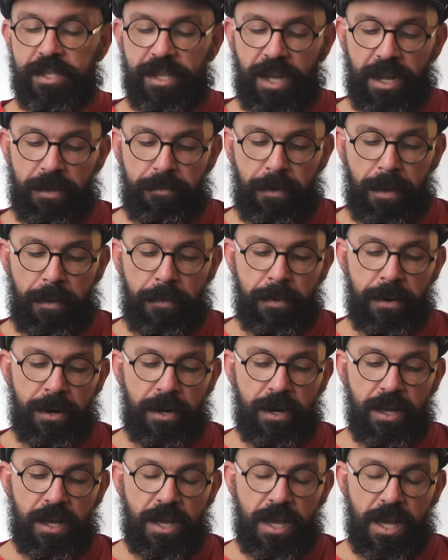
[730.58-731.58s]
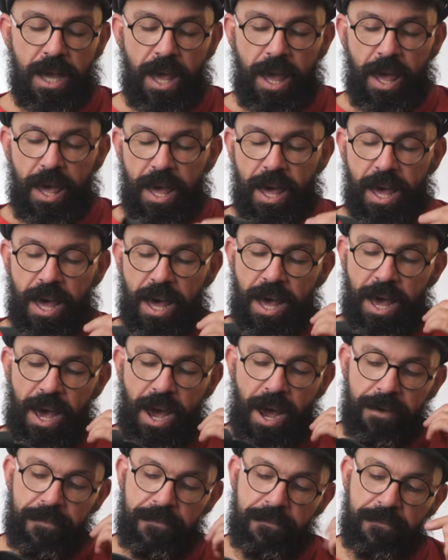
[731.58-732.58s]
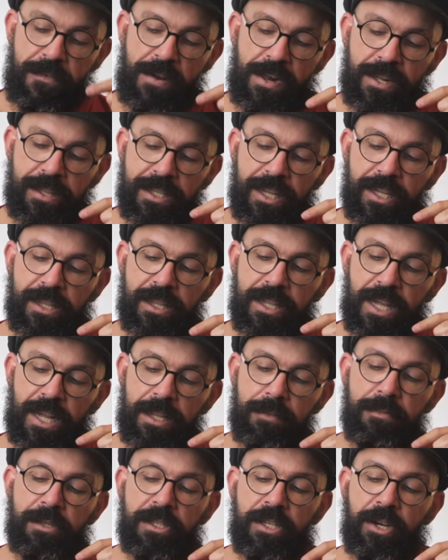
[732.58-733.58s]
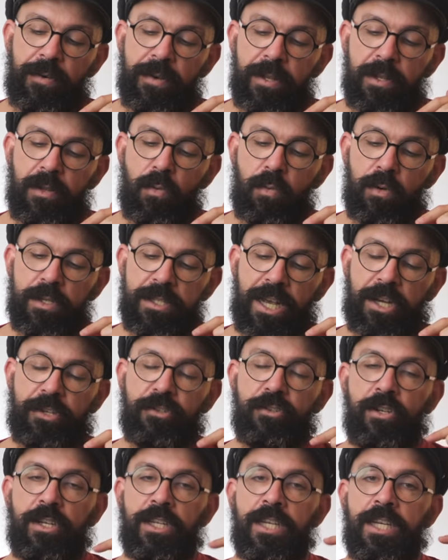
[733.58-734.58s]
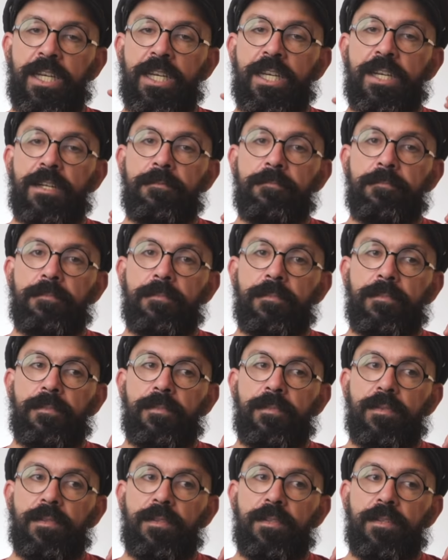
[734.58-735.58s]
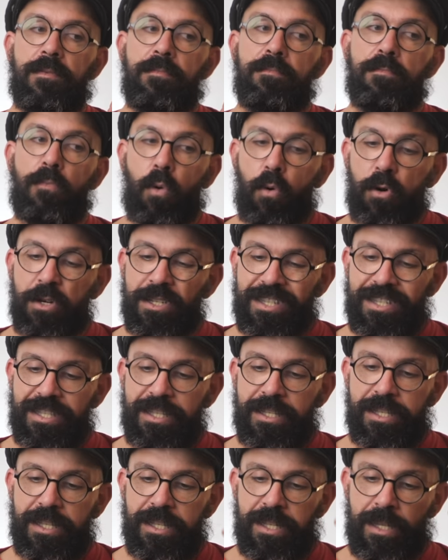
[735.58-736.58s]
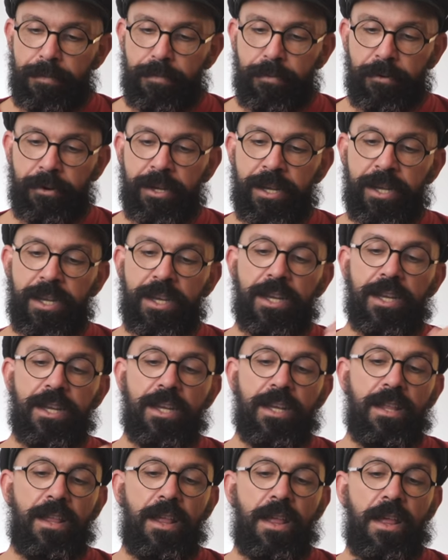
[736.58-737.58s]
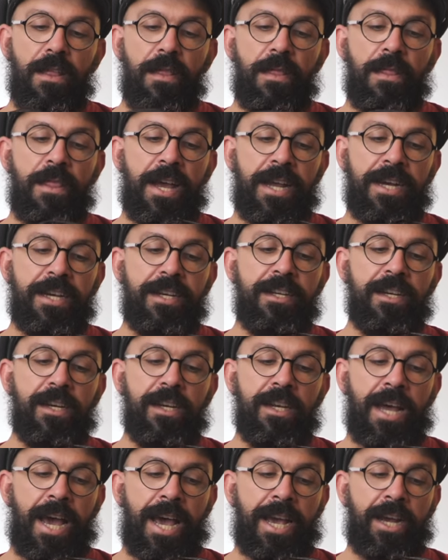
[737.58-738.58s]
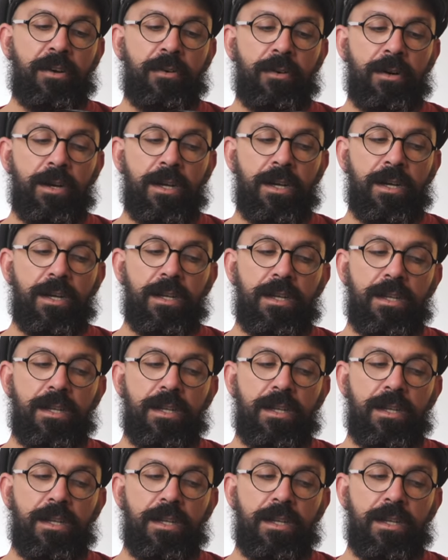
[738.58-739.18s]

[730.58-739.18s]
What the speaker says: sandpaper, I felt that that material was actually more slippery than the Lycra.